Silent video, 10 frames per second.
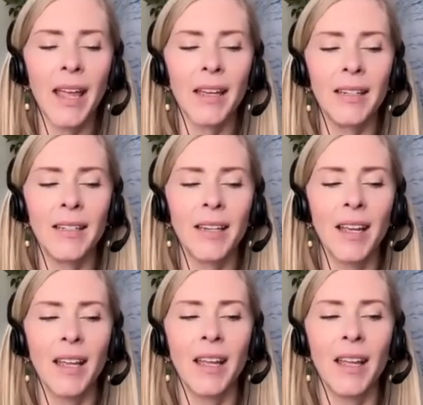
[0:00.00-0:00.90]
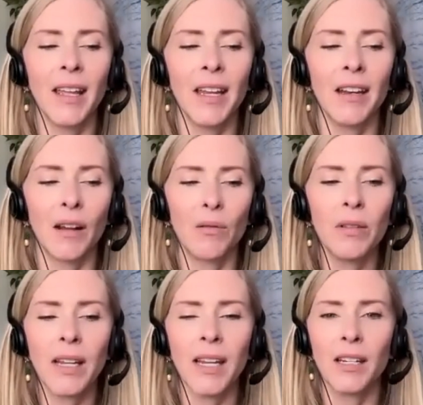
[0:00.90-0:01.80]
And not
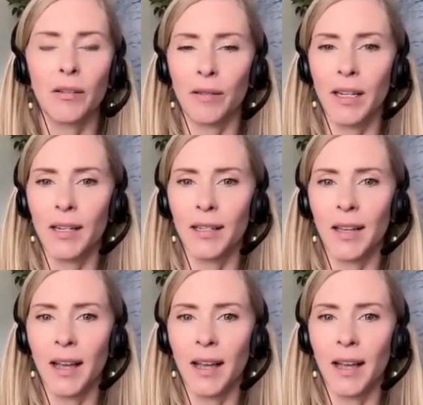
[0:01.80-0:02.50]
only do these